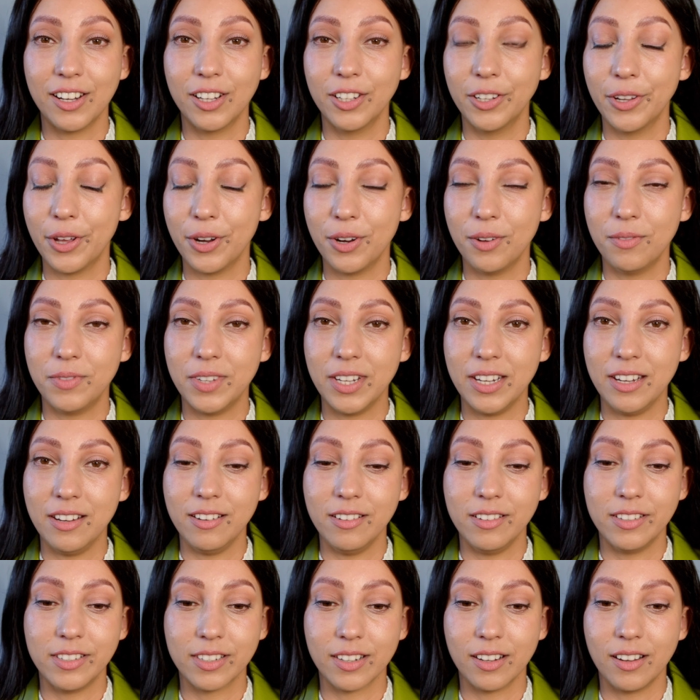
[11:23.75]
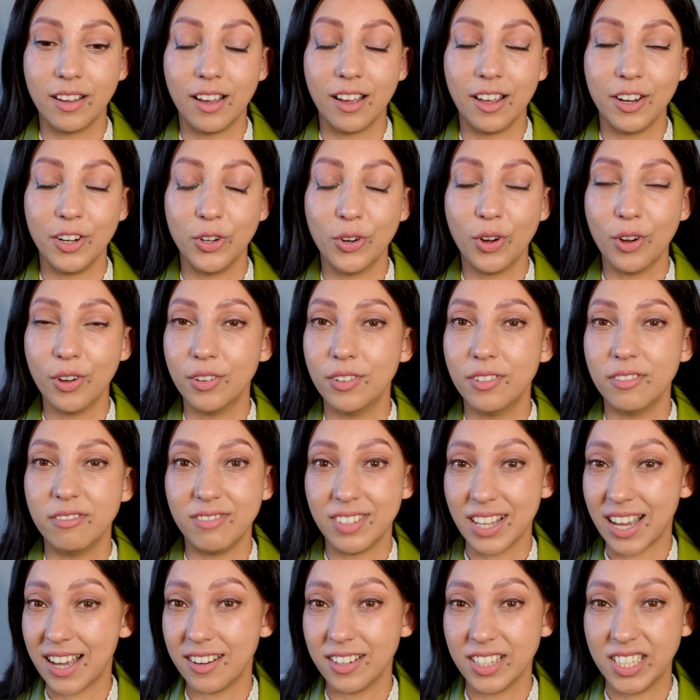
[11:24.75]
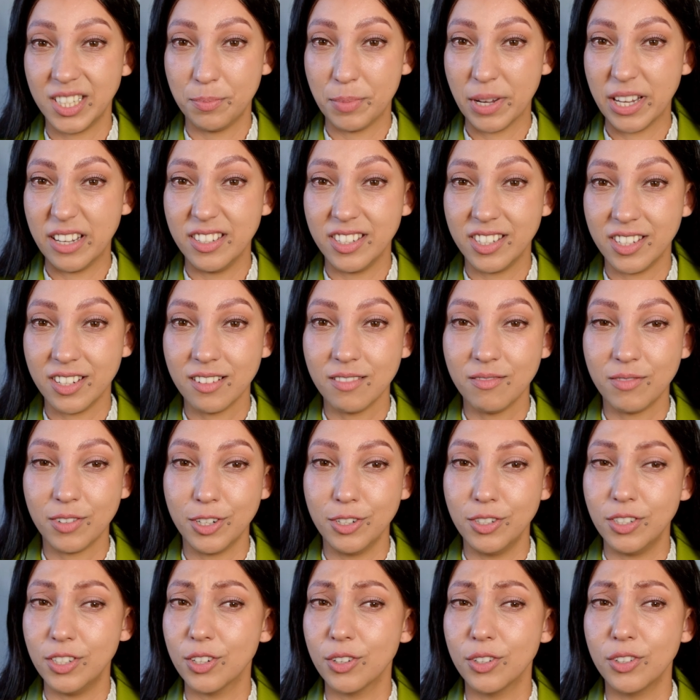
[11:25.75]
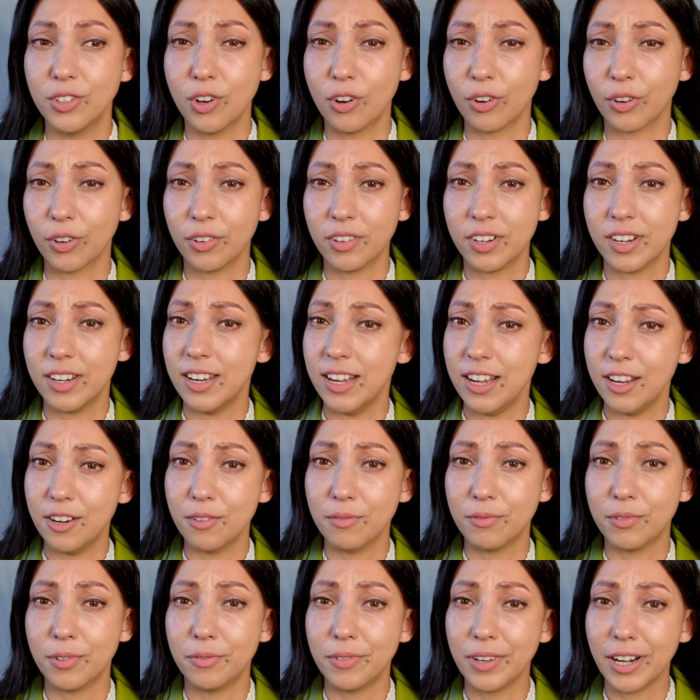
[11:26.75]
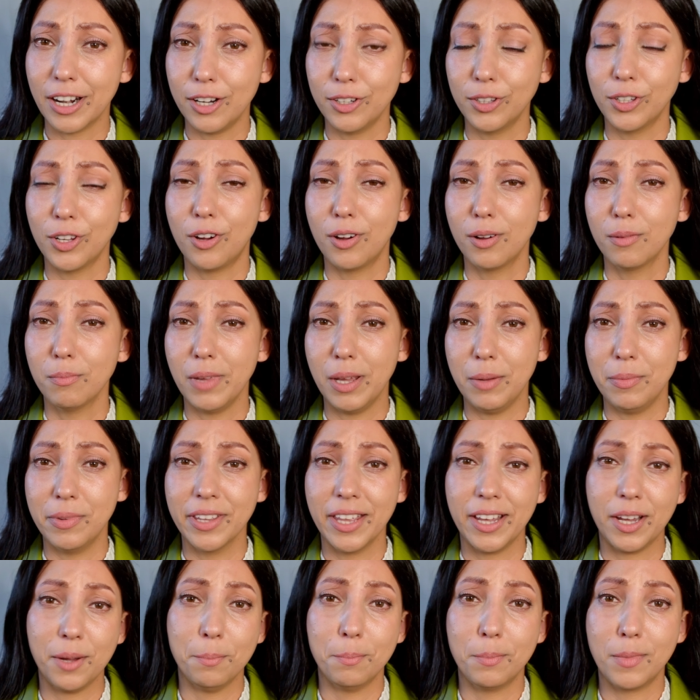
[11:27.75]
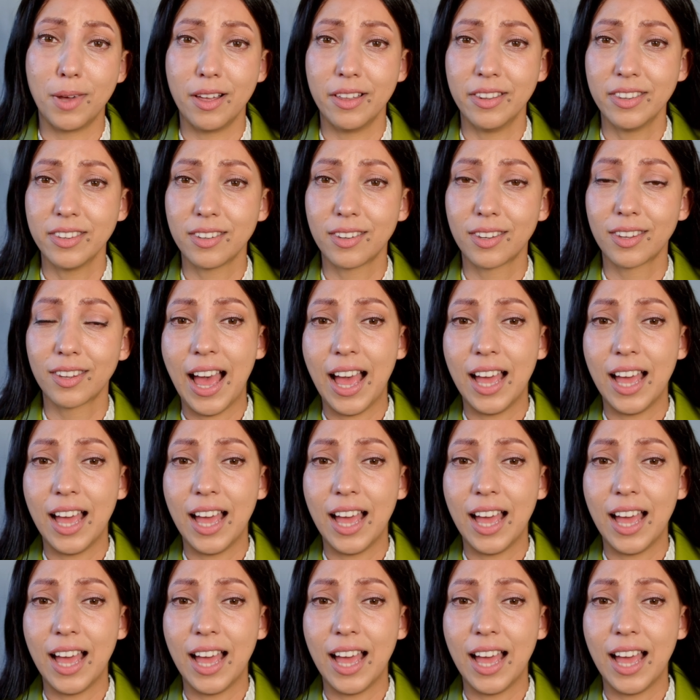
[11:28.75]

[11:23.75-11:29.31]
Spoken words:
A lot of these are not that expensive because you're not going to need it for very long, maybe like a month.